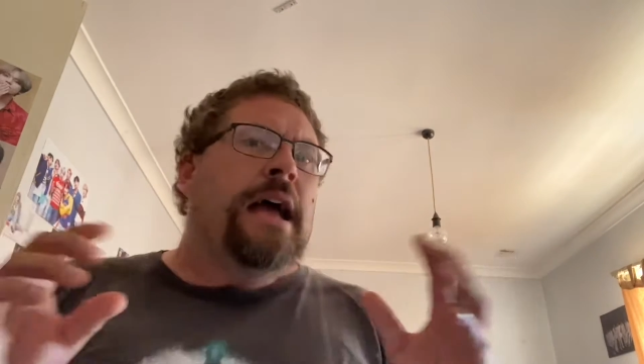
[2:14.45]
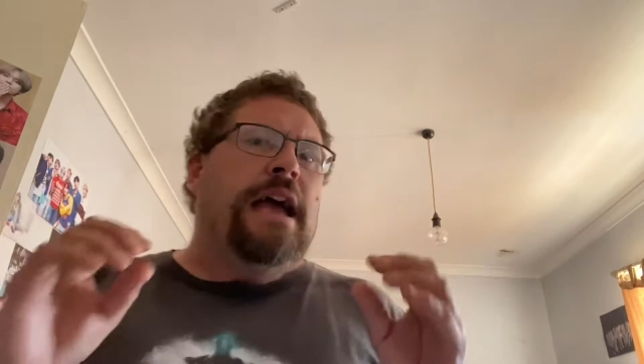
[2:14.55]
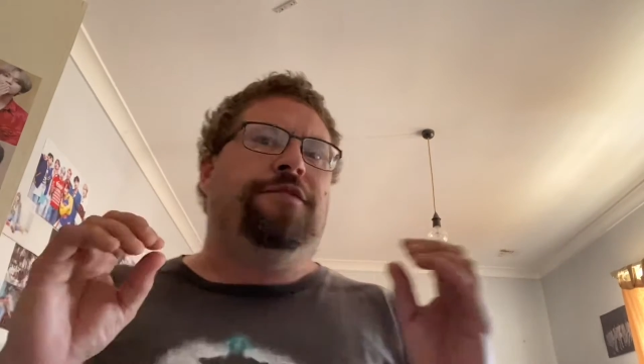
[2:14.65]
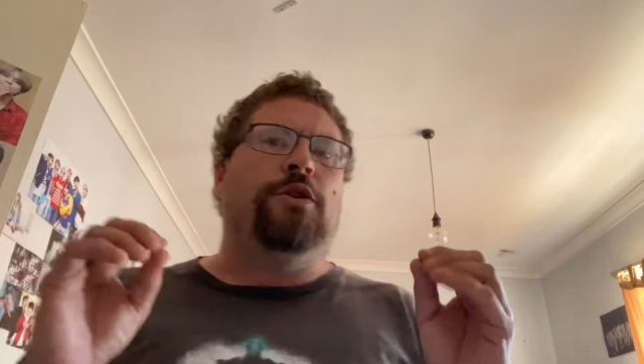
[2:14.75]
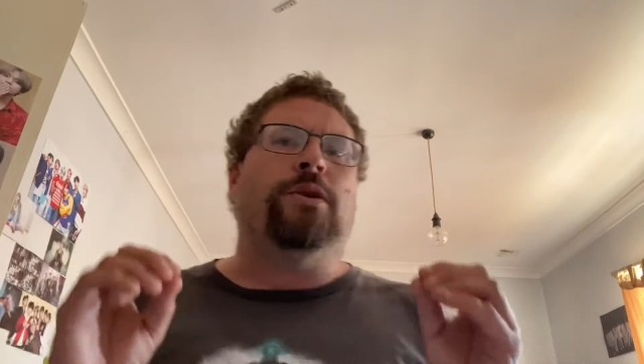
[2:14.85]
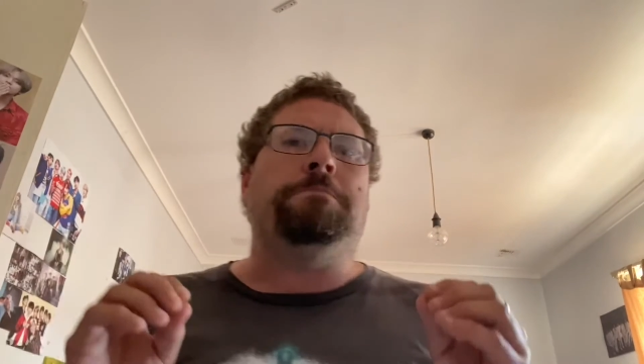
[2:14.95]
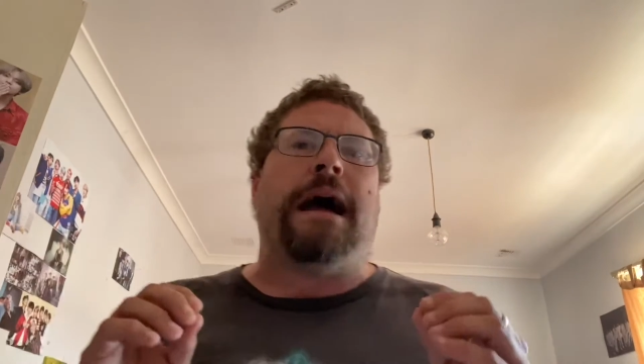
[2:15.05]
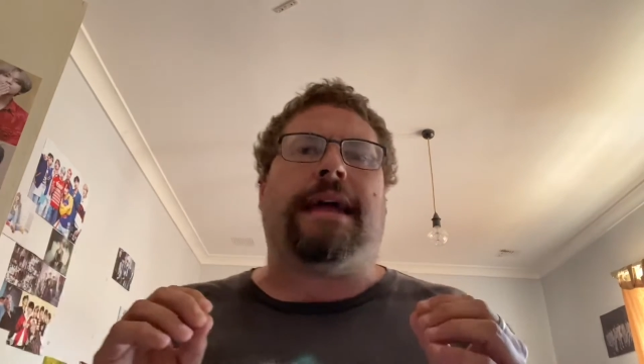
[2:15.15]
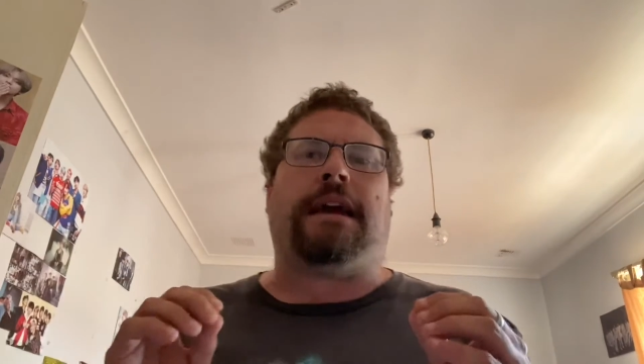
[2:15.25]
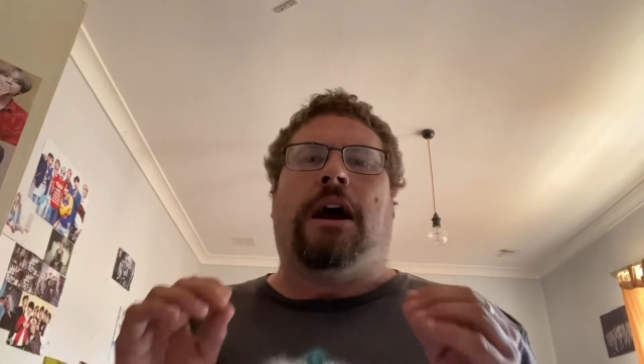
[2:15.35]
If it would
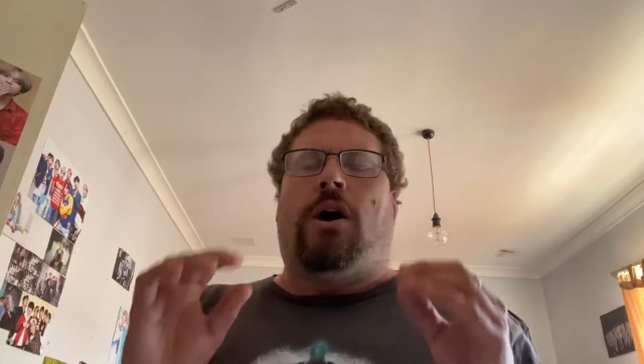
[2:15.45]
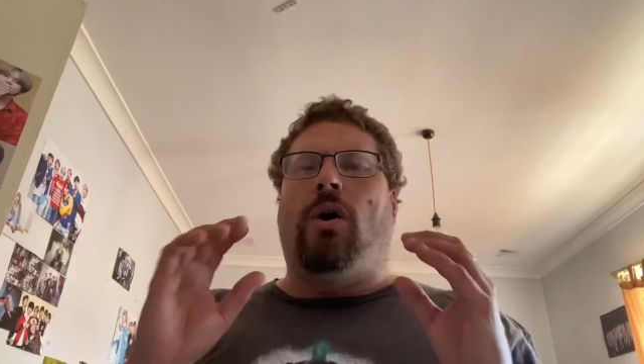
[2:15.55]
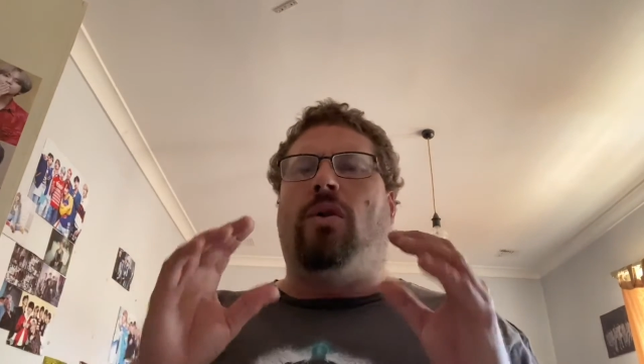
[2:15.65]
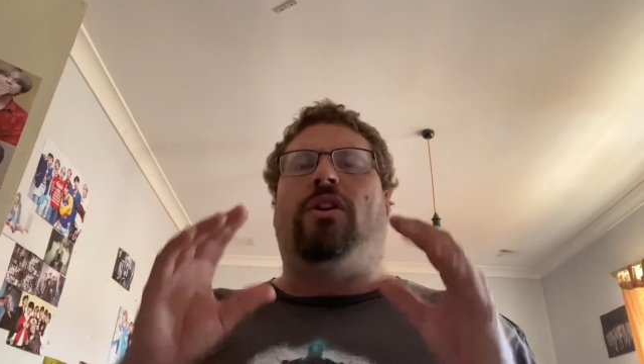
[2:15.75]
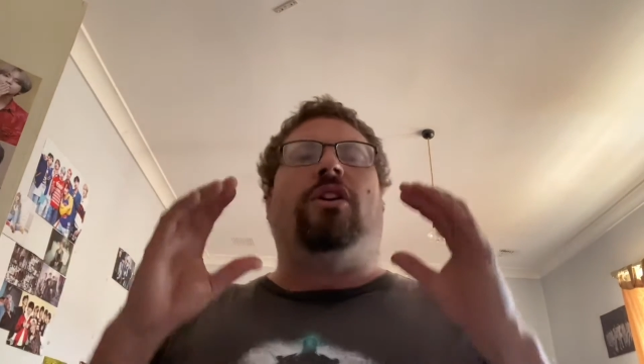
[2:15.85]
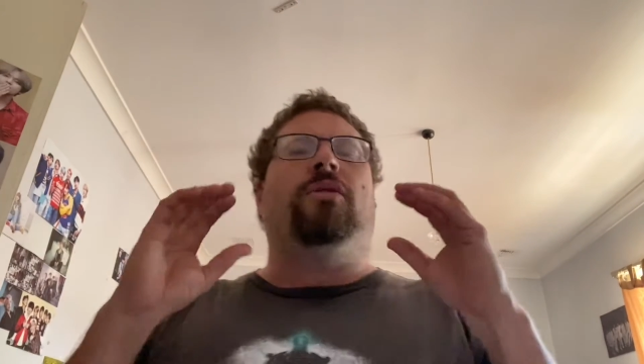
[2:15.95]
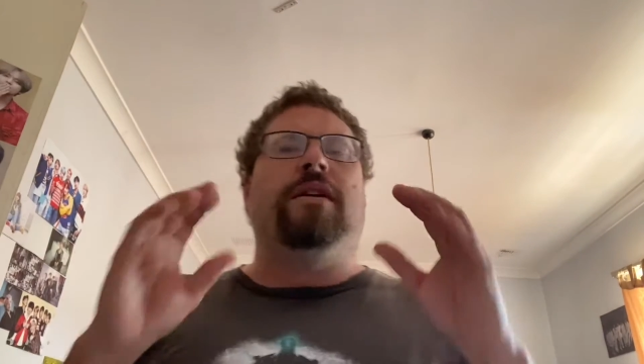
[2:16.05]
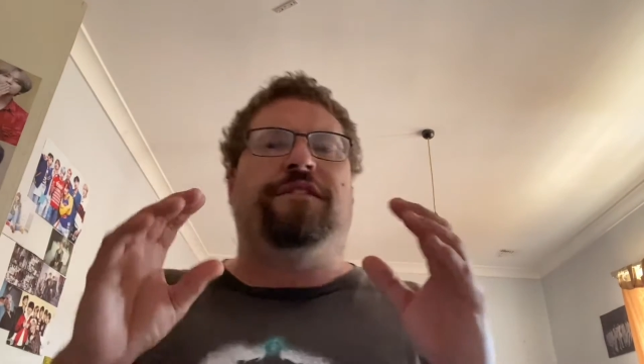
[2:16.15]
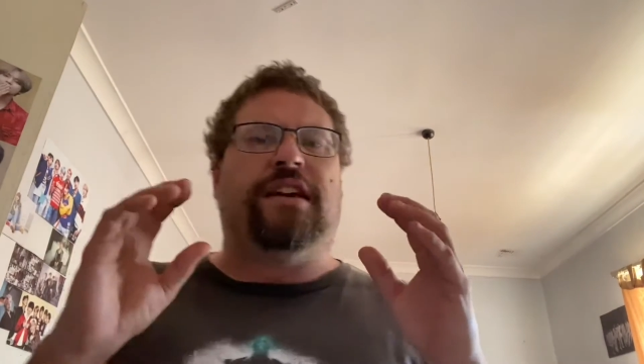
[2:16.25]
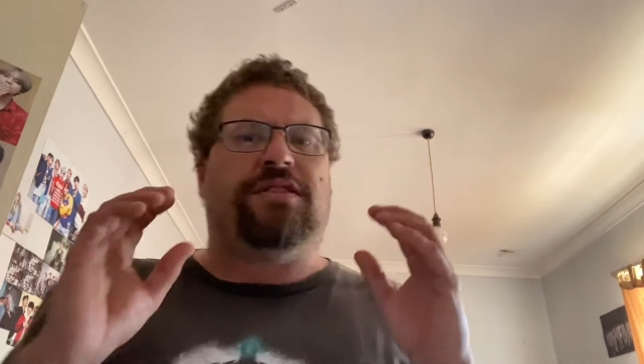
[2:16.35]
make all the
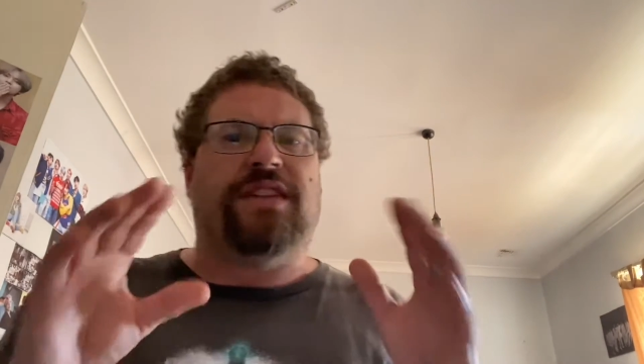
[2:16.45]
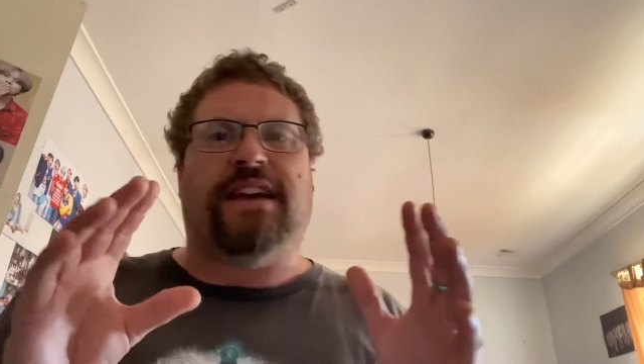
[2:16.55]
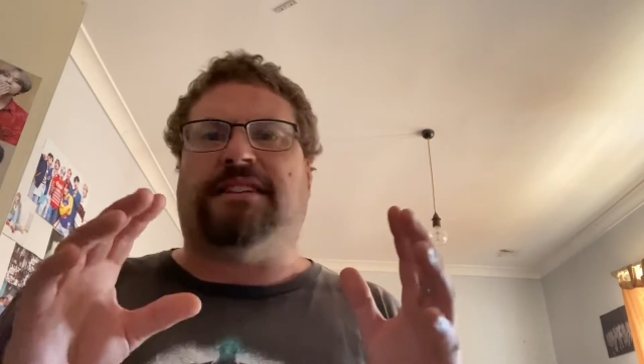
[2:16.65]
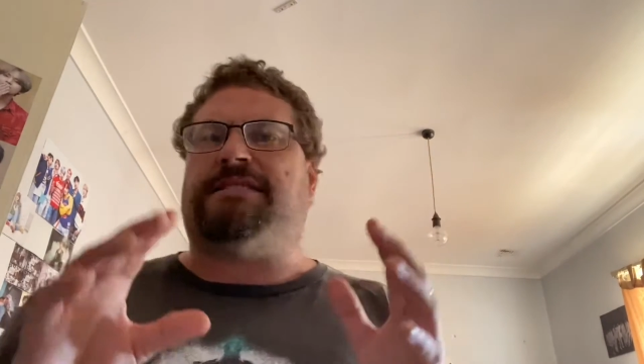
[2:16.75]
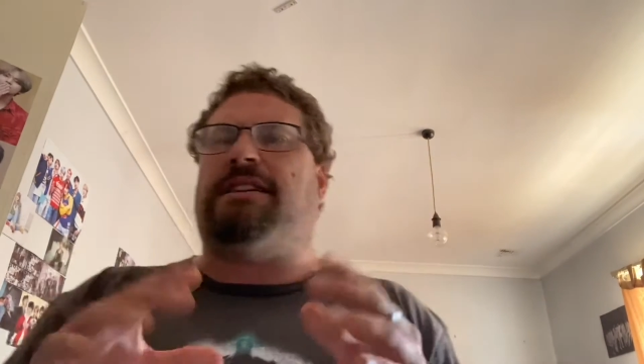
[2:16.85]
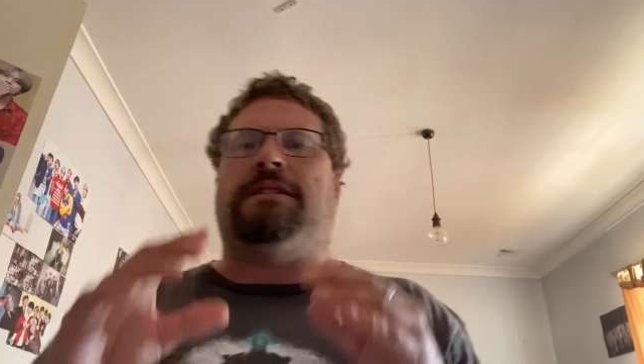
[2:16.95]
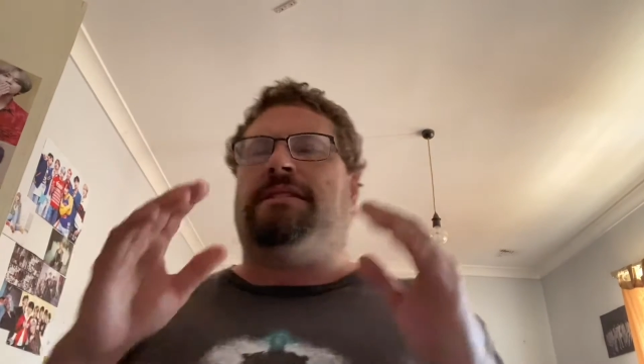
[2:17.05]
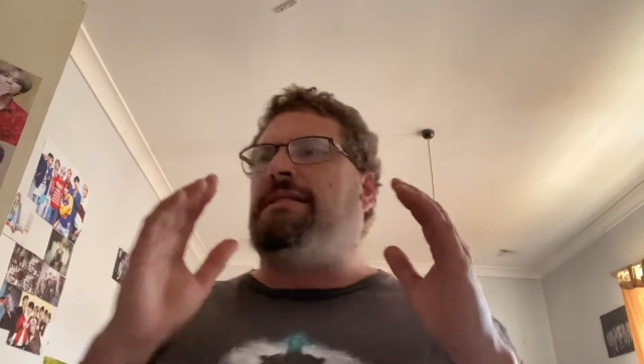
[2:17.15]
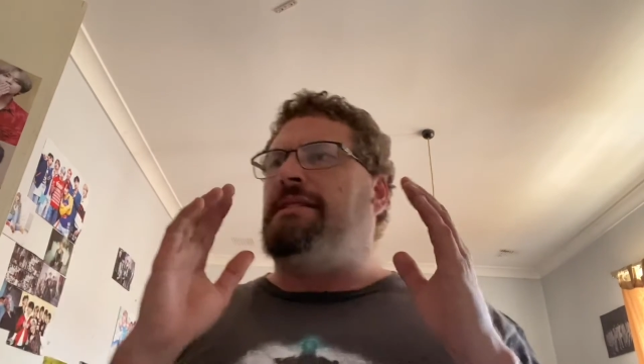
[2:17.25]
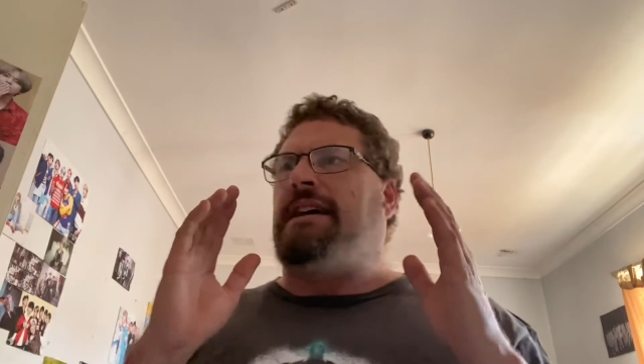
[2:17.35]
horrific things that
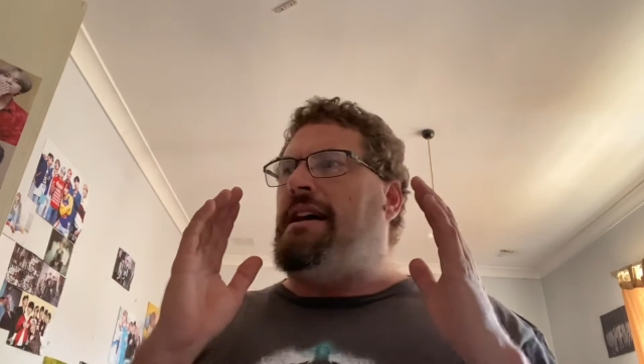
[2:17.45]
the